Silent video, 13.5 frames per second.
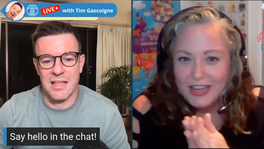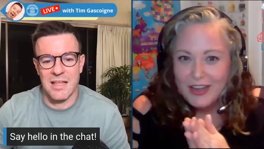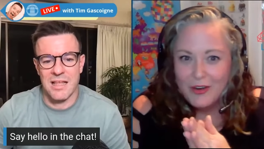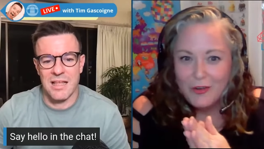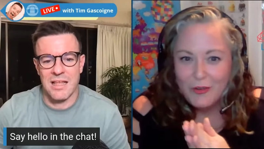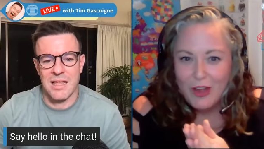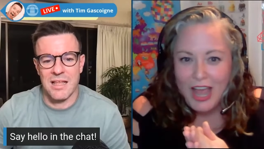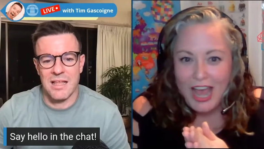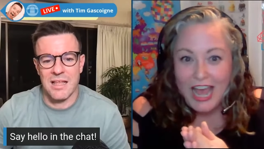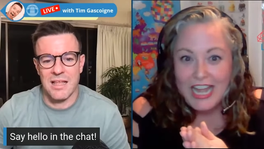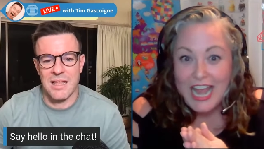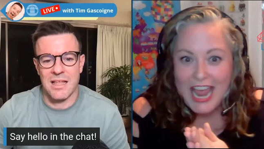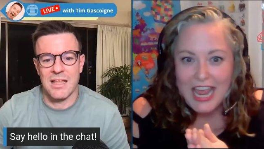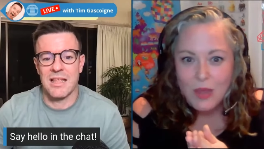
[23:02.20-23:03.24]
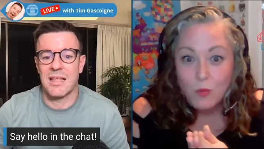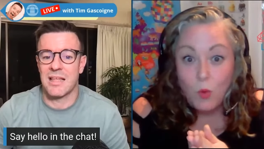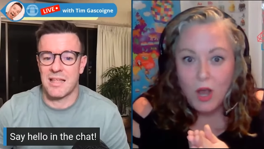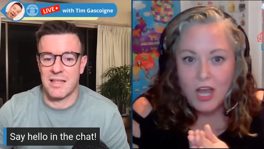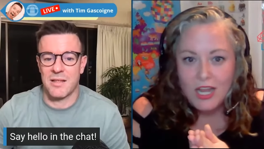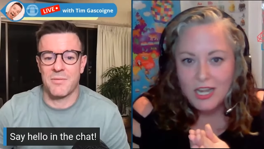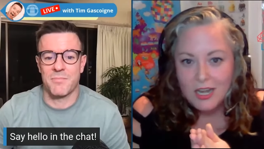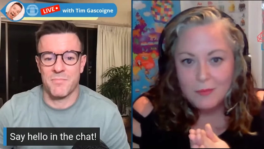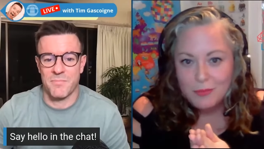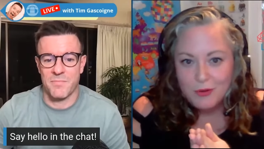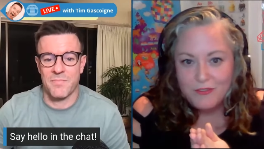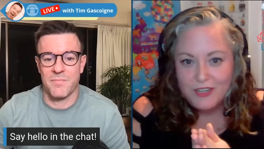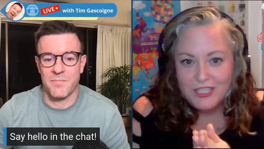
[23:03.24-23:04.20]
Speaker 1: you know, an
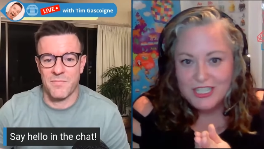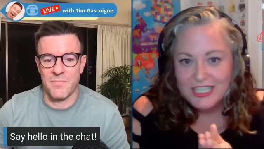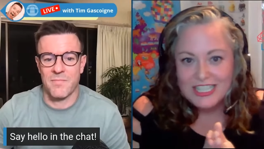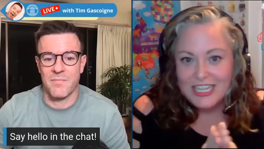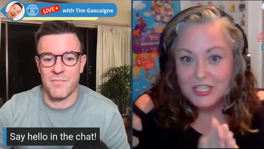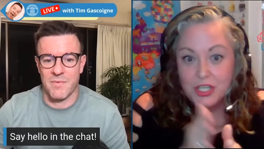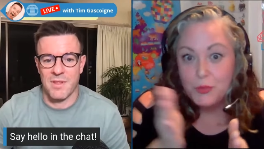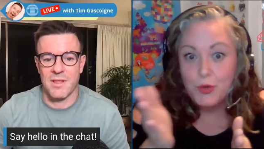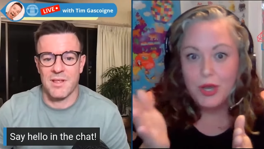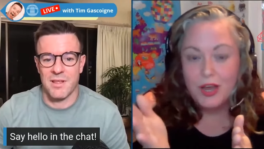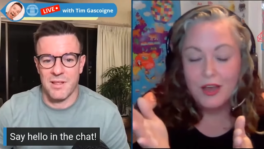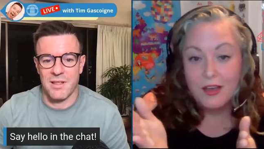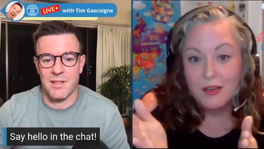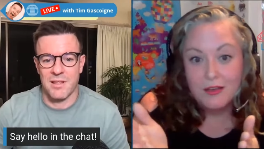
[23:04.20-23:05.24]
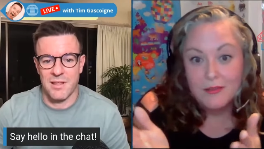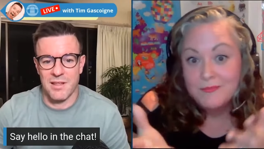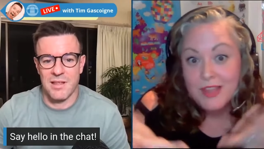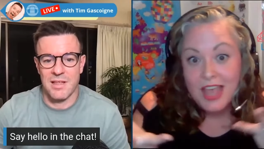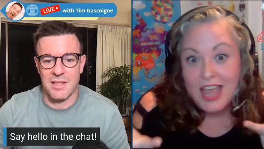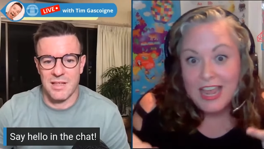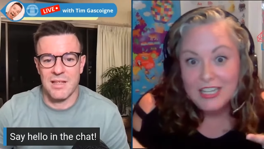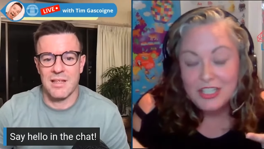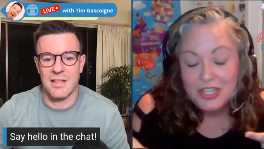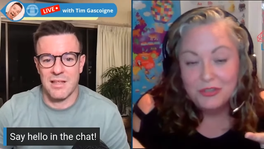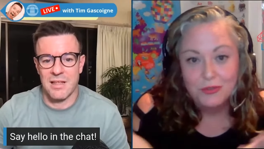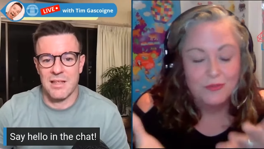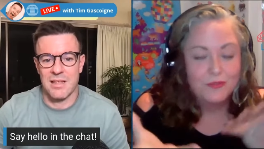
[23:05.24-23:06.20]
A1 proficiency to a
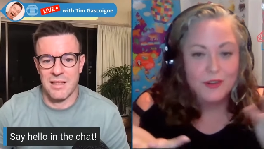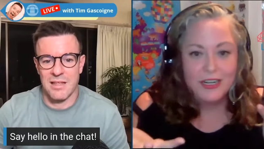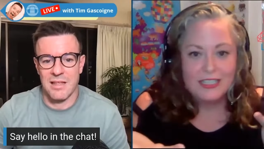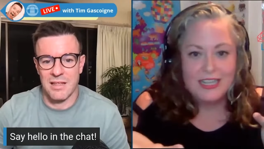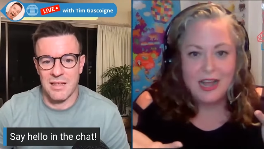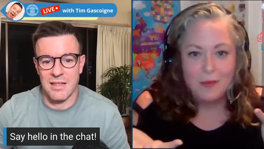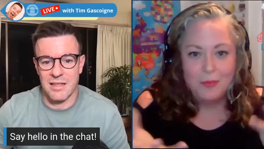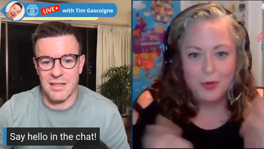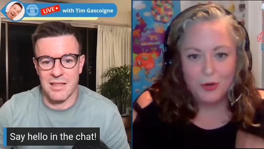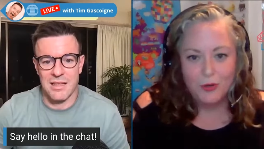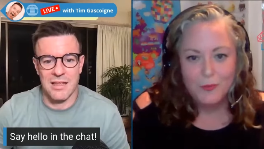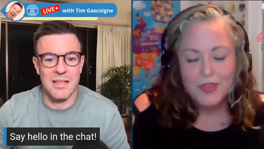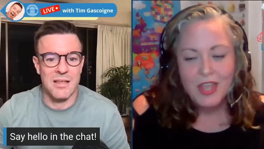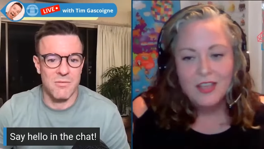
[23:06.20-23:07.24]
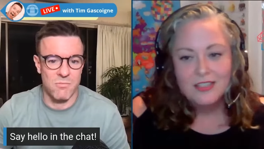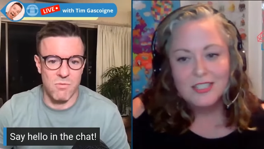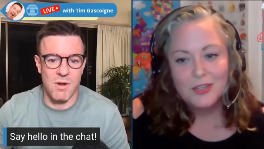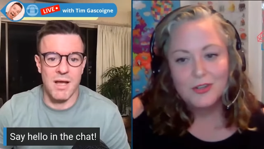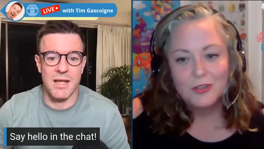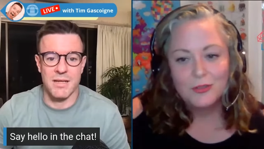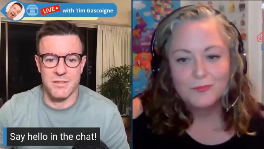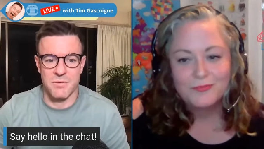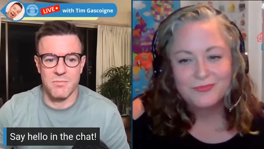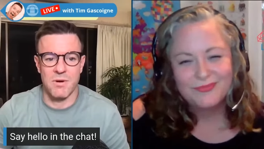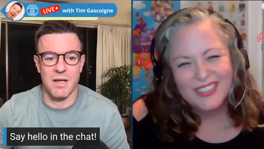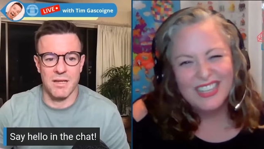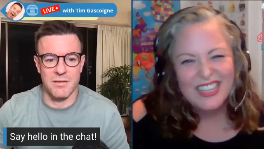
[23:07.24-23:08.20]
A2, for example. Right. So,
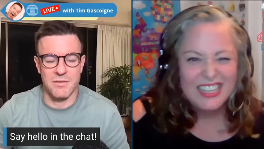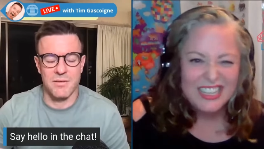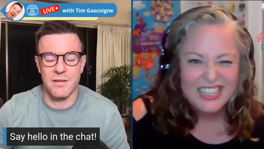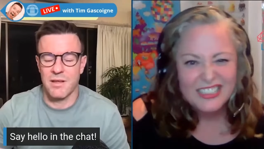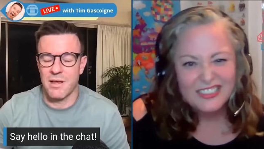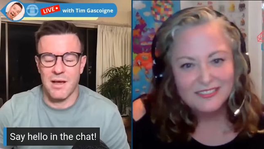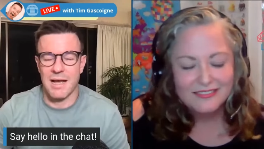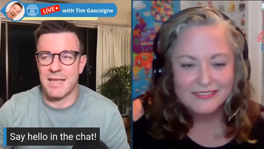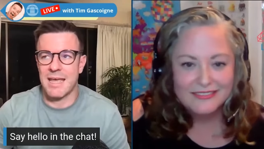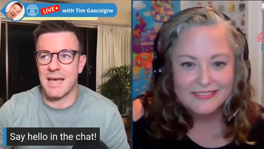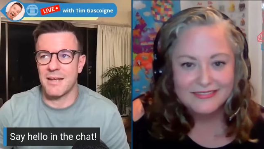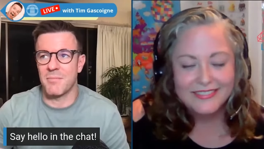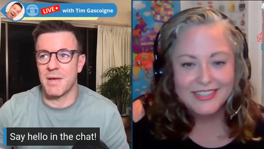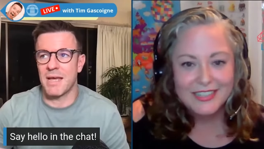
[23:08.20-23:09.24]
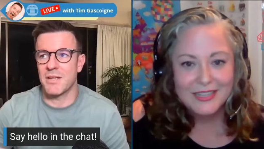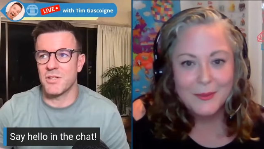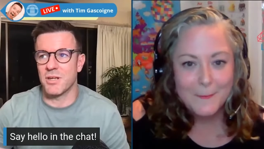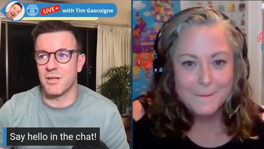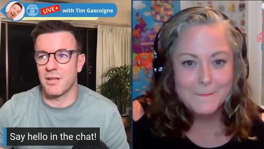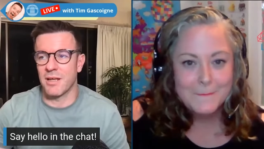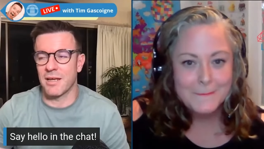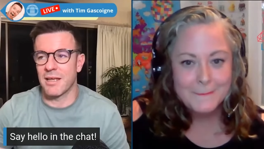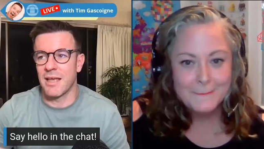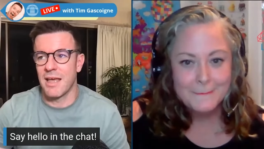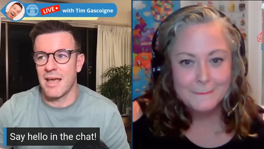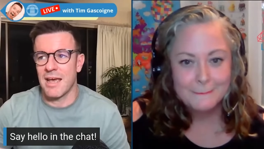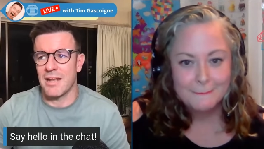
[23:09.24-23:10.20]
Speaker 2: right. I can't imagine. Like,
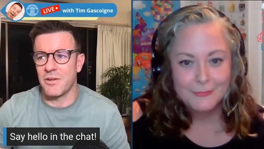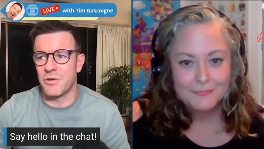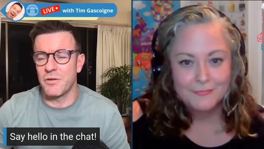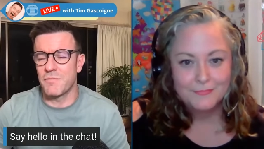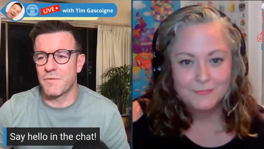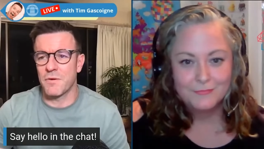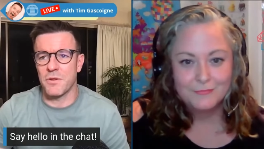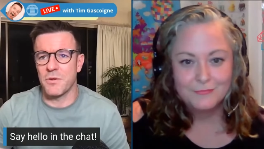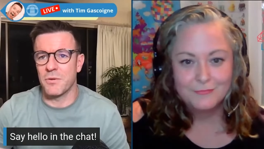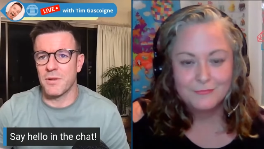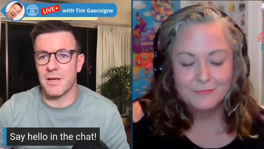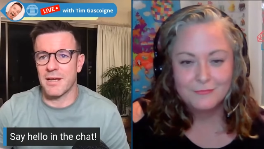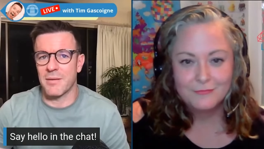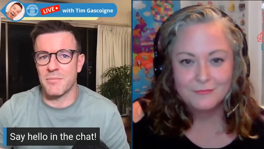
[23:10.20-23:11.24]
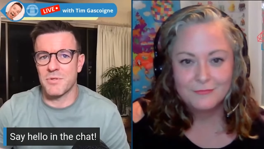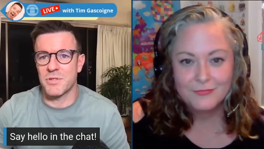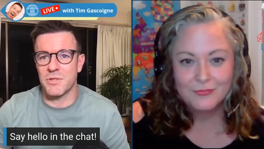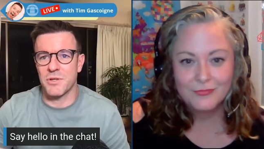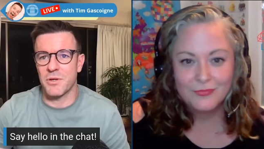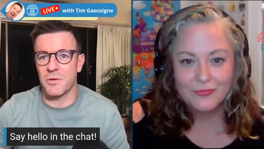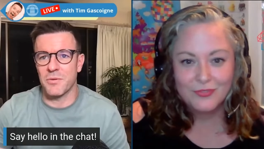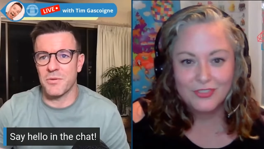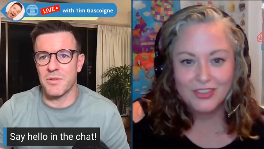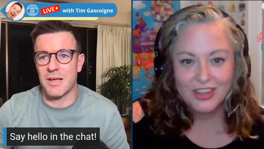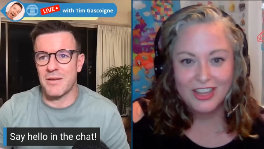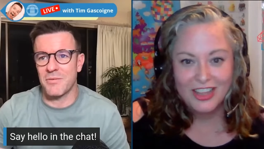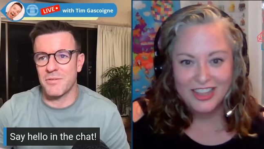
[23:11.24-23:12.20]
and good for you. Like, I'm, you know,
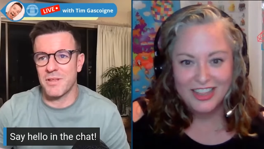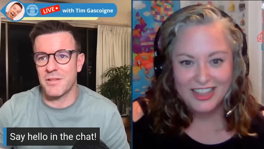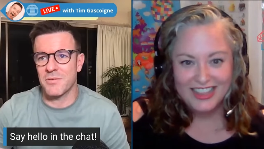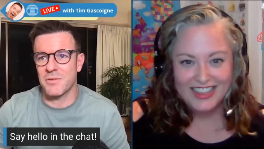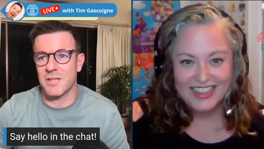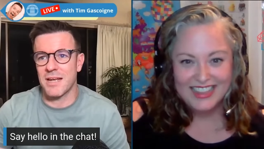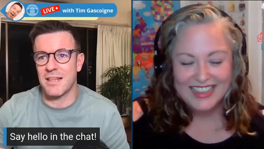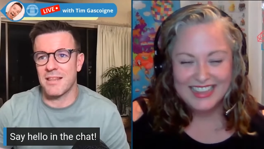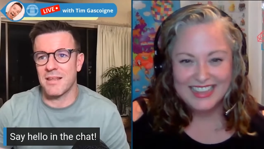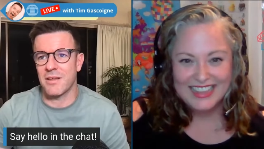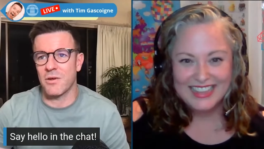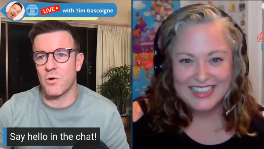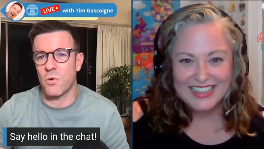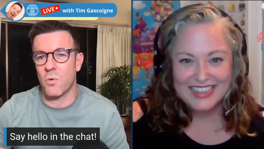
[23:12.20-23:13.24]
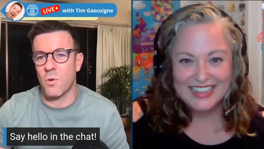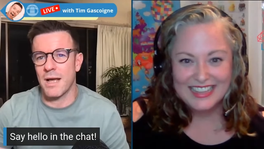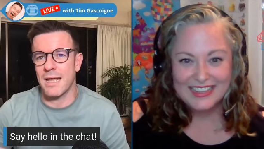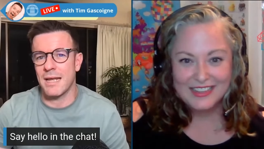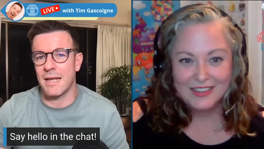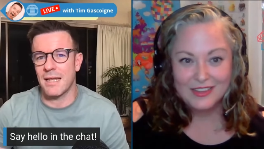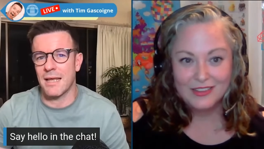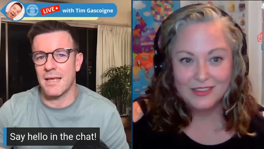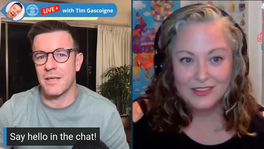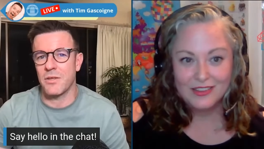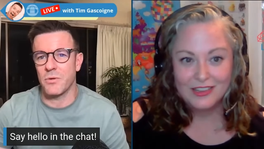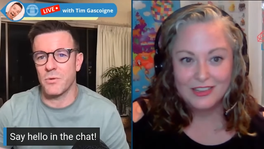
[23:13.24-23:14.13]
I don't think there's anything quite like